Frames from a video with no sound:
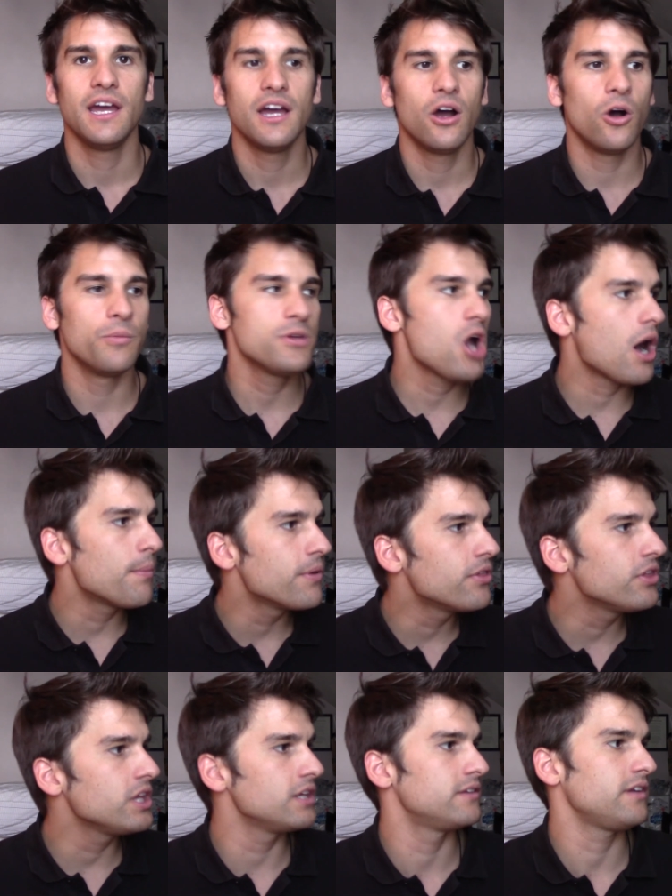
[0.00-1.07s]

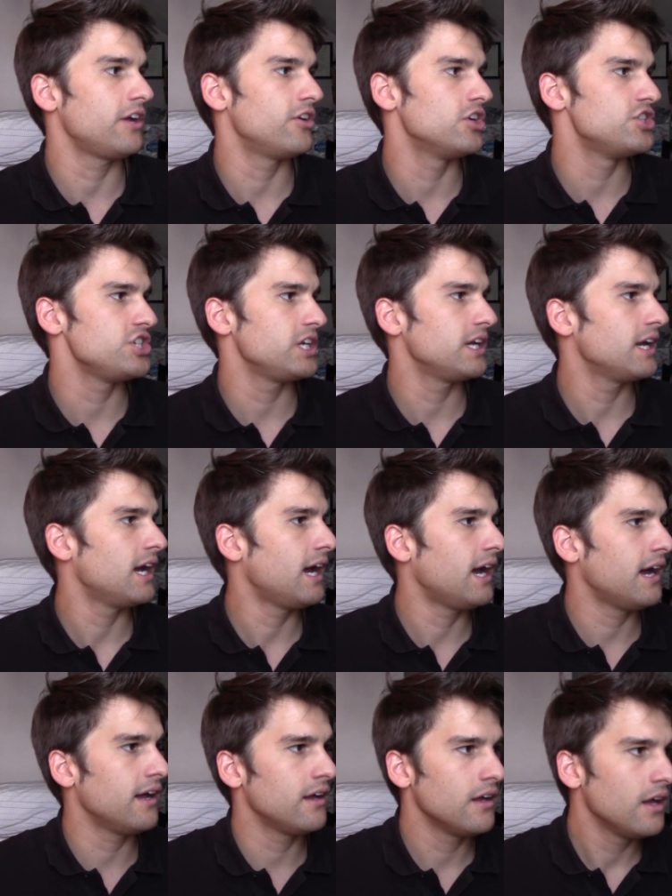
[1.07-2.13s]
Homeopathy is energy.
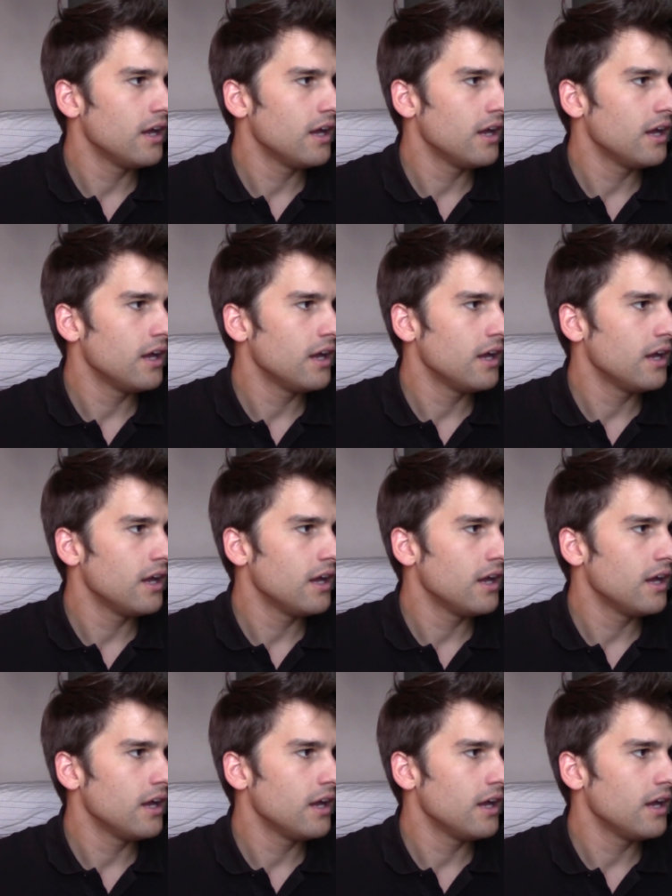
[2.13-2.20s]
But